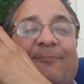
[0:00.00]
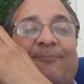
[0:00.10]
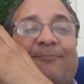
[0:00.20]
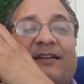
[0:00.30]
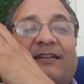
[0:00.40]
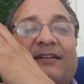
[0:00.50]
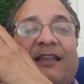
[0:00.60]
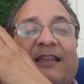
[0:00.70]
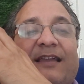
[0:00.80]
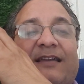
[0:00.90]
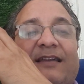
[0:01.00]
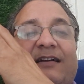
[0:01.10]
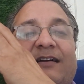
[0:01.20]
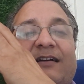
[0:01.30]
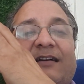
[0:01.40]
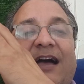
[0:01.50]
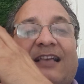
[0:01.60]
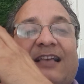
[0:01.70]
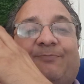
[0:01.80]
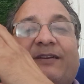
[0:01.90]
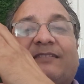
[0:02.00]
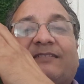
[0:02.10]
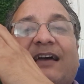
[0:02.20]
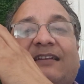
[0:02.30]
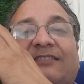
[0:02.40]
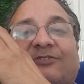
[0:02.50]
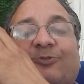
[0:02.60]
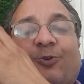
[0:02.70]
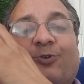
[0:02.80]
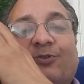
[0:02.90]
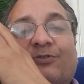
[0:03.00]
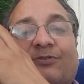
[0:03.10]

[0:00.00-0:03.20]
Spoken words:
and particle-like aspects at its core,